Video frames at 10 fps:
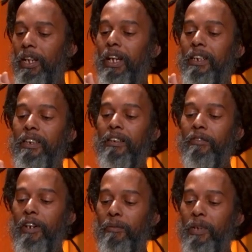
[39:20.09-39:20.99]
and in the
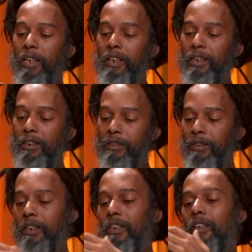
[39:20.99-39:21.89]
very beginning,
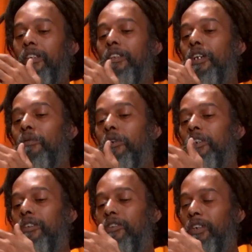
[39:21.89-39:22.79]
they were
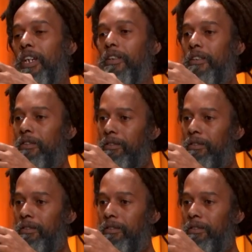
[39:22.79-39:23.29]
together.